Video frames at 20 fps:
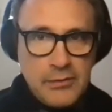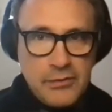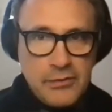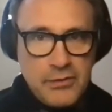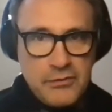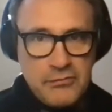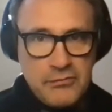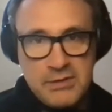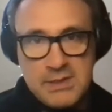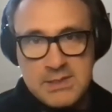
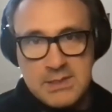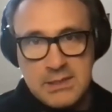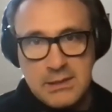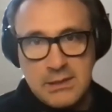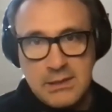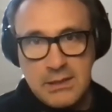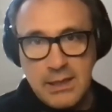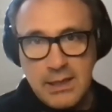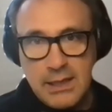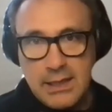And a
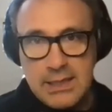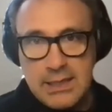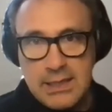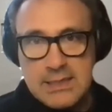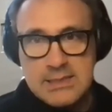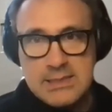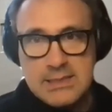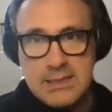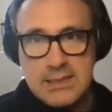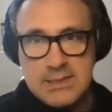third
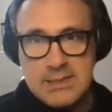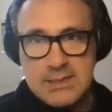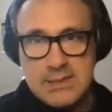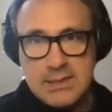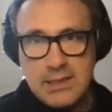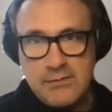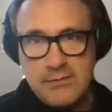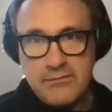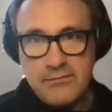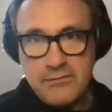reason
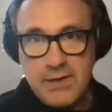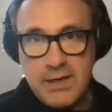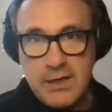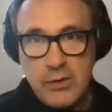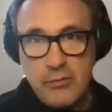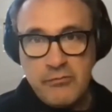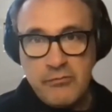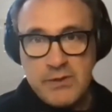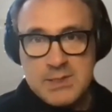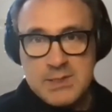is
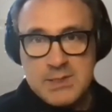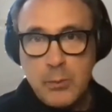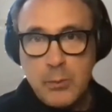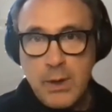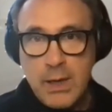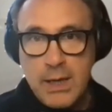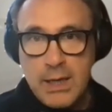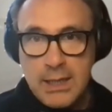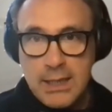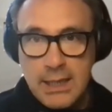fairly
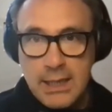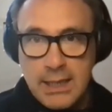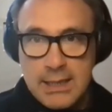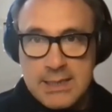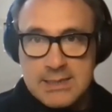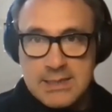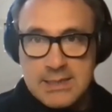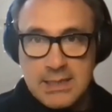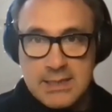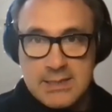obvious in a
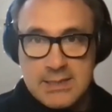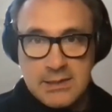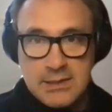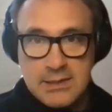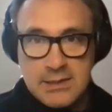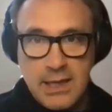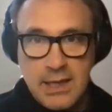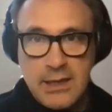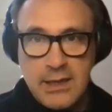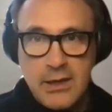way,
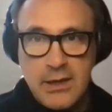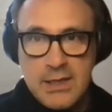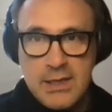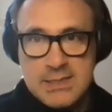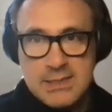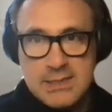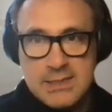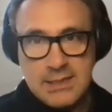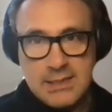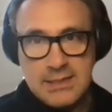is that
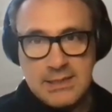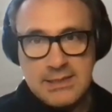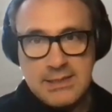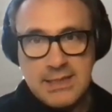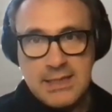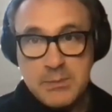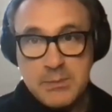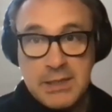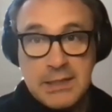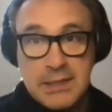AI
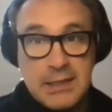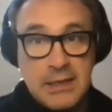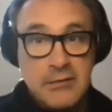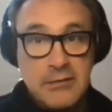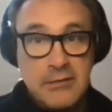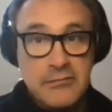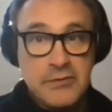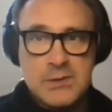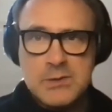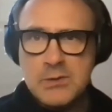tends to
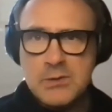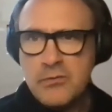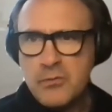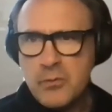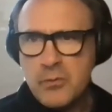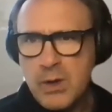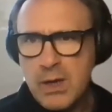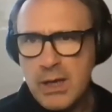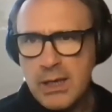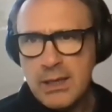be
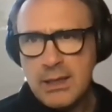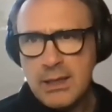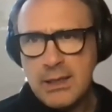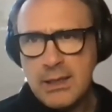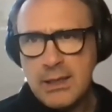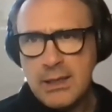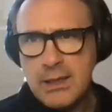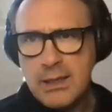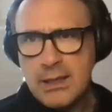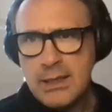delivered as
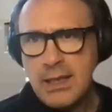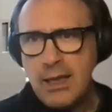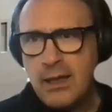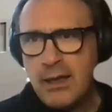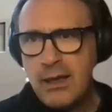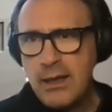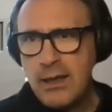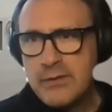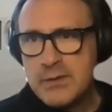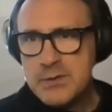software,
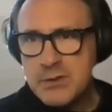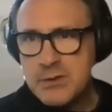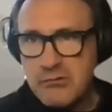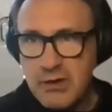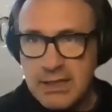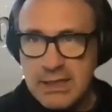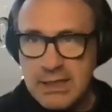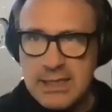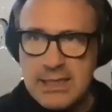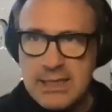
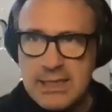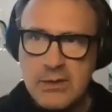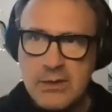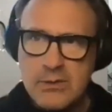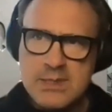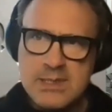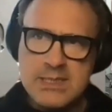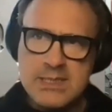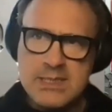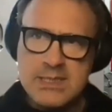And there's a
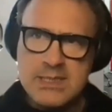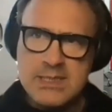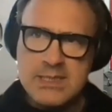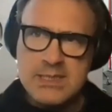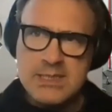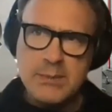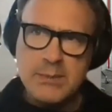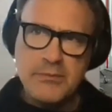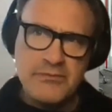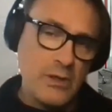great
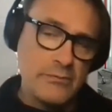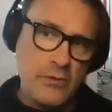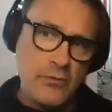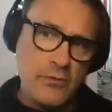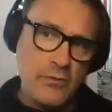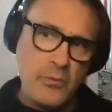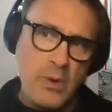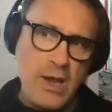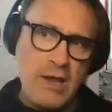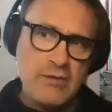ecosystem
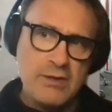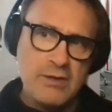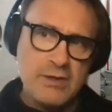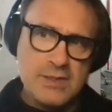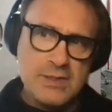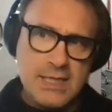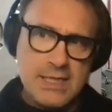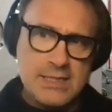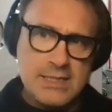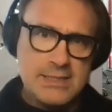of
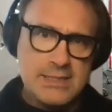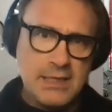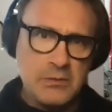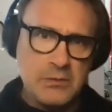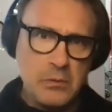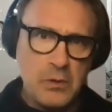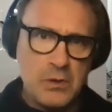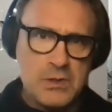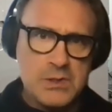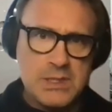software and
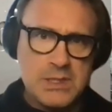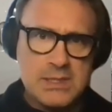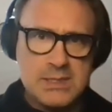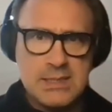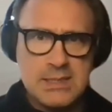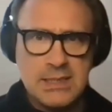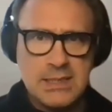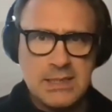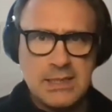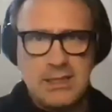data
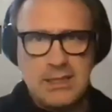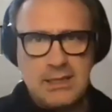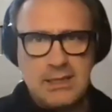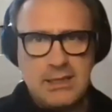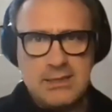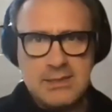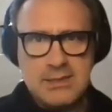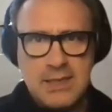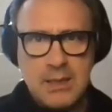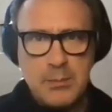technologies
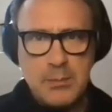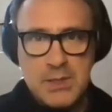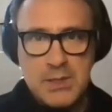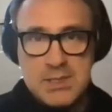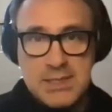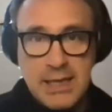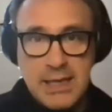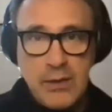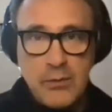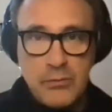
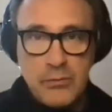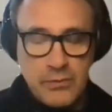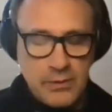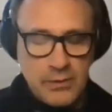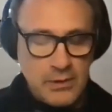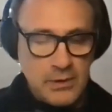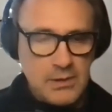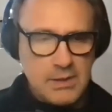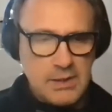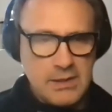
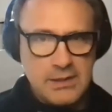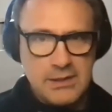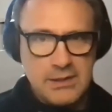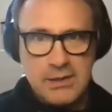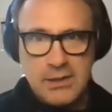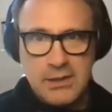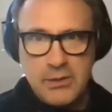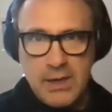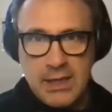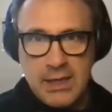established now
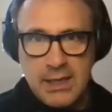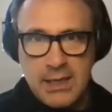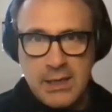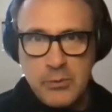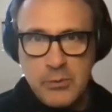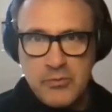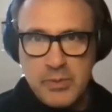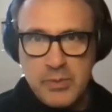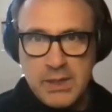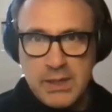that,
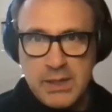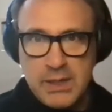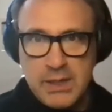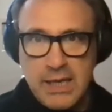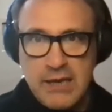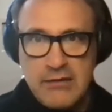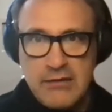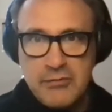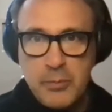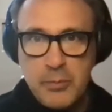again,
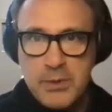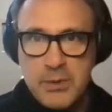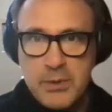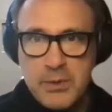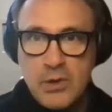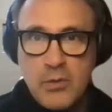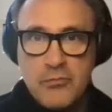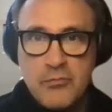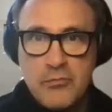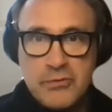we've been
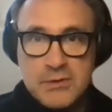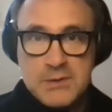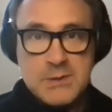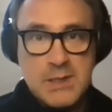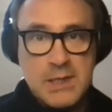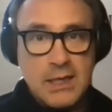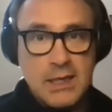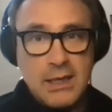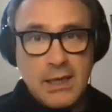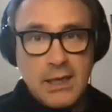hearing from in the
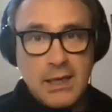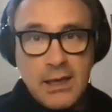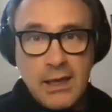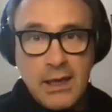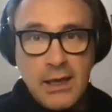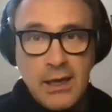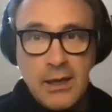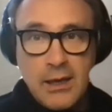conference,